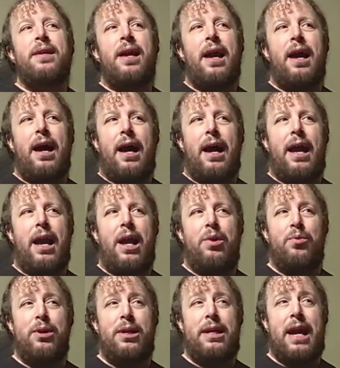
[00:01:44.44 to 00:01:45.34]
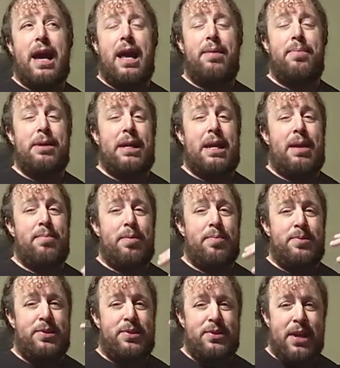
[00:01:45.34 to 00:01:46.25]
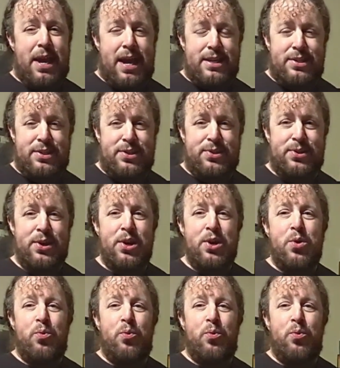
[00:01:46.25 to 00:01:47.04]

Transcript: Henry kind of became obsessed